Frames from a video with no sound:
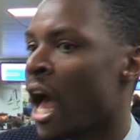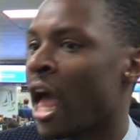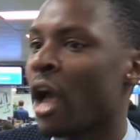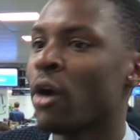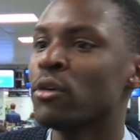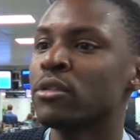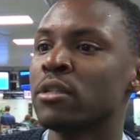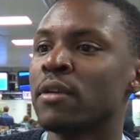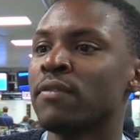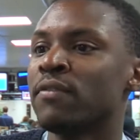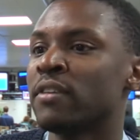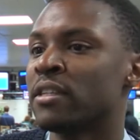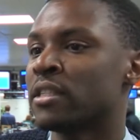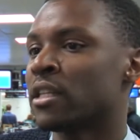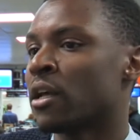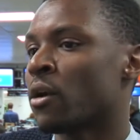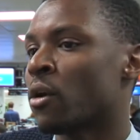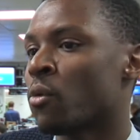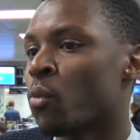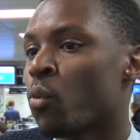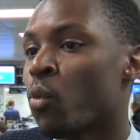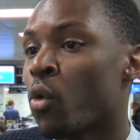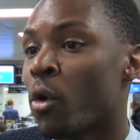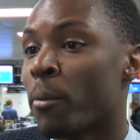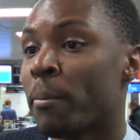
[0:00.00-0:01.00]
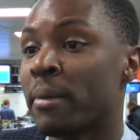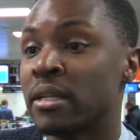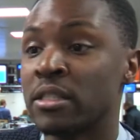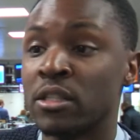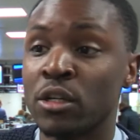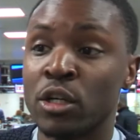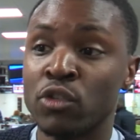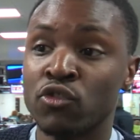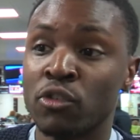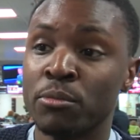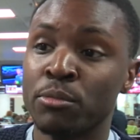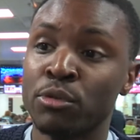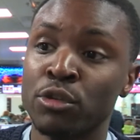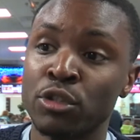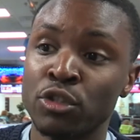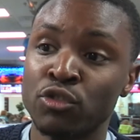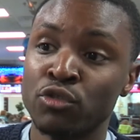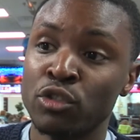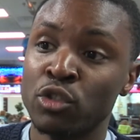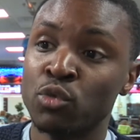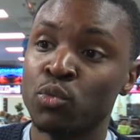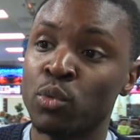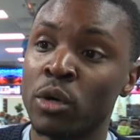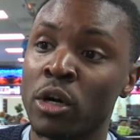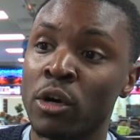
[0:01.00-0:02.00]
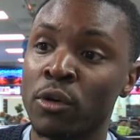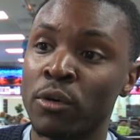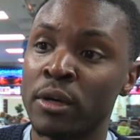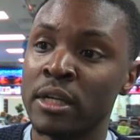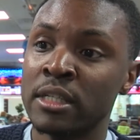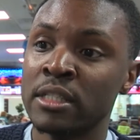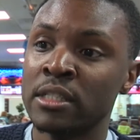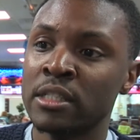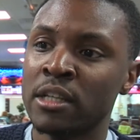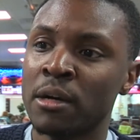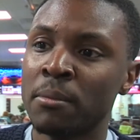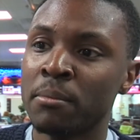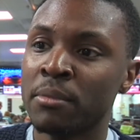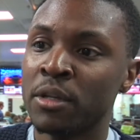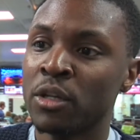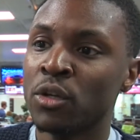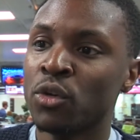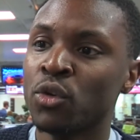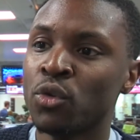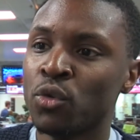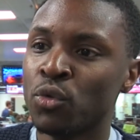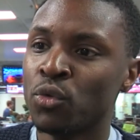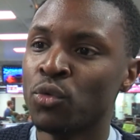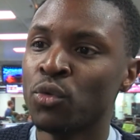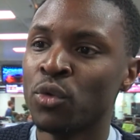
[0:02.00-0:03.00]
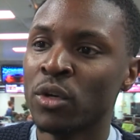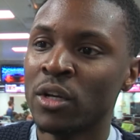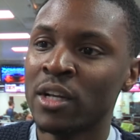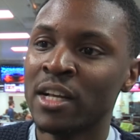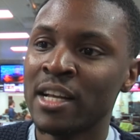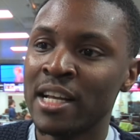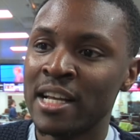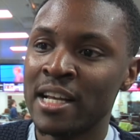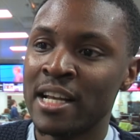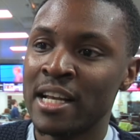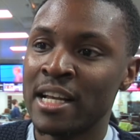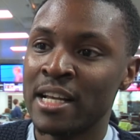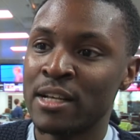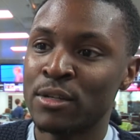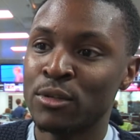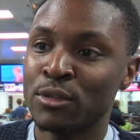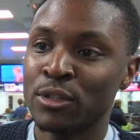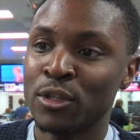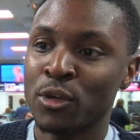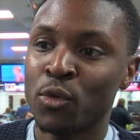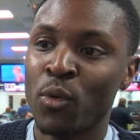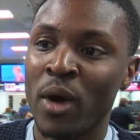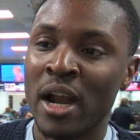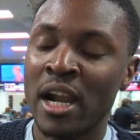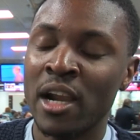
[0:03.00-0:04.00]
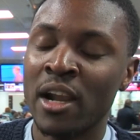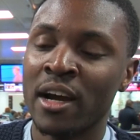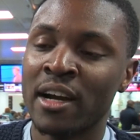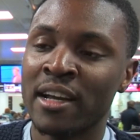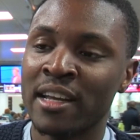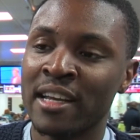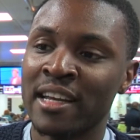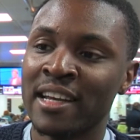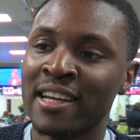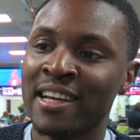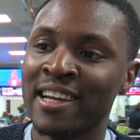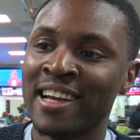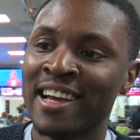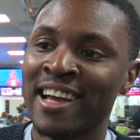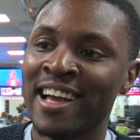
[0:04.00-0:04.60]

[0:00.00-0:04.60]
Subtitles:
I also think that what makes a good reporter as well is somebody who is also quite lucky,